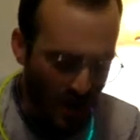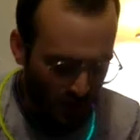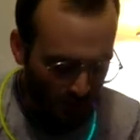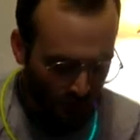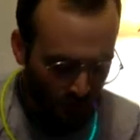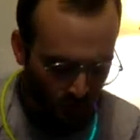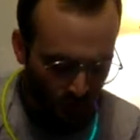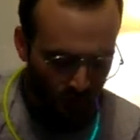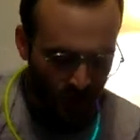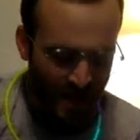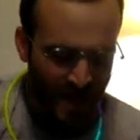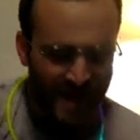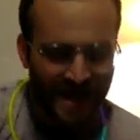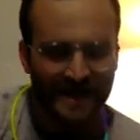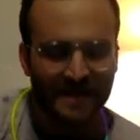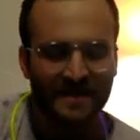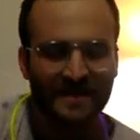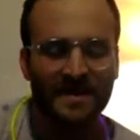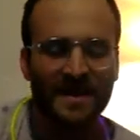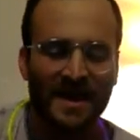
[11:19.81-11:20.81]
the
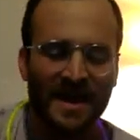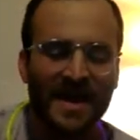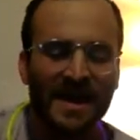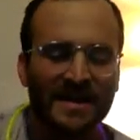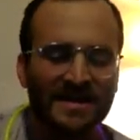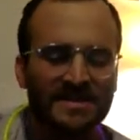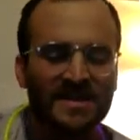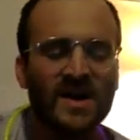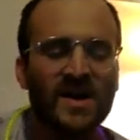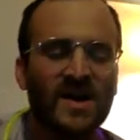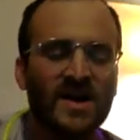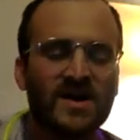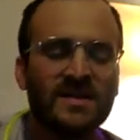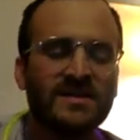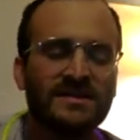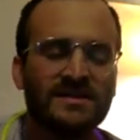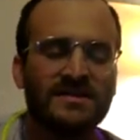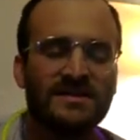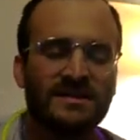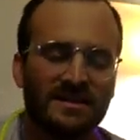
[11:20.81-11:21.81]
weight that's
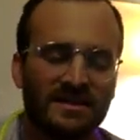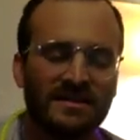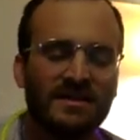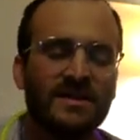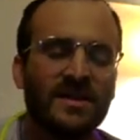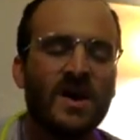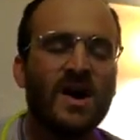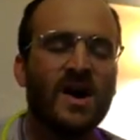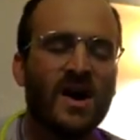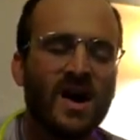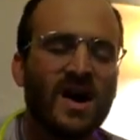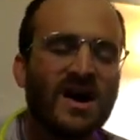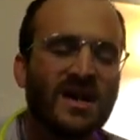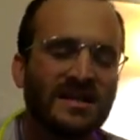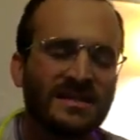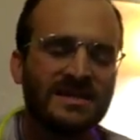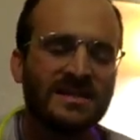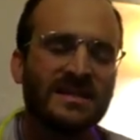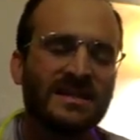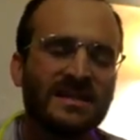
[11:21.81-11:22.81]

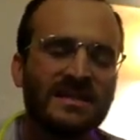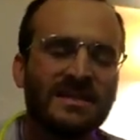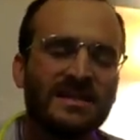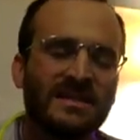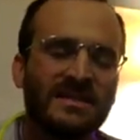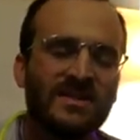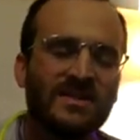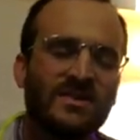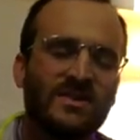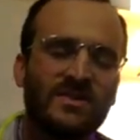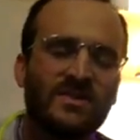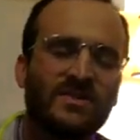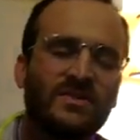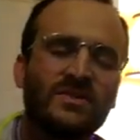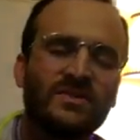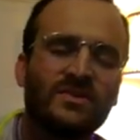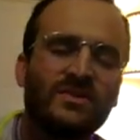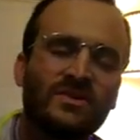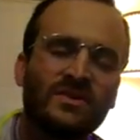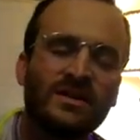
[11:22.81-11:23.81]
haunting
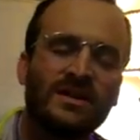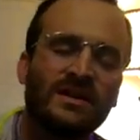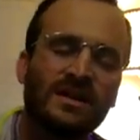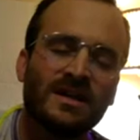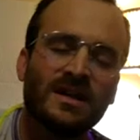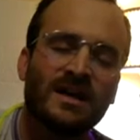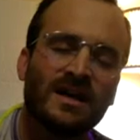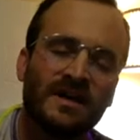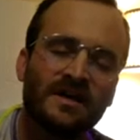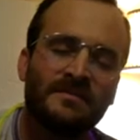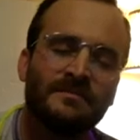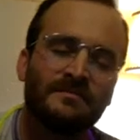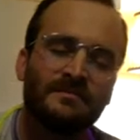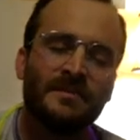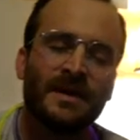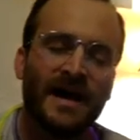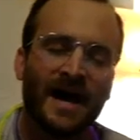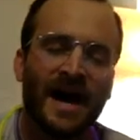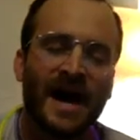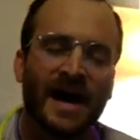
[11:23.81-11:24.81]
you to come
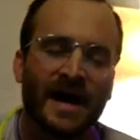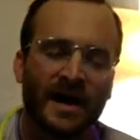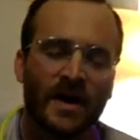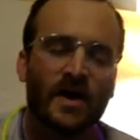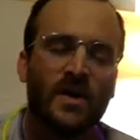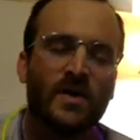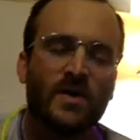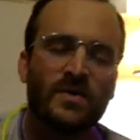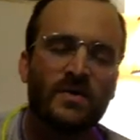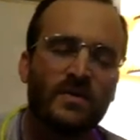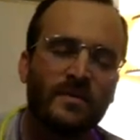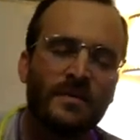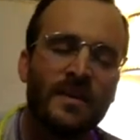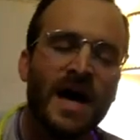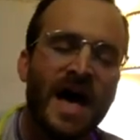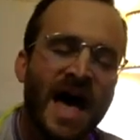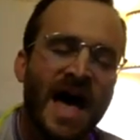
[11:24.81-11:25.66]
back home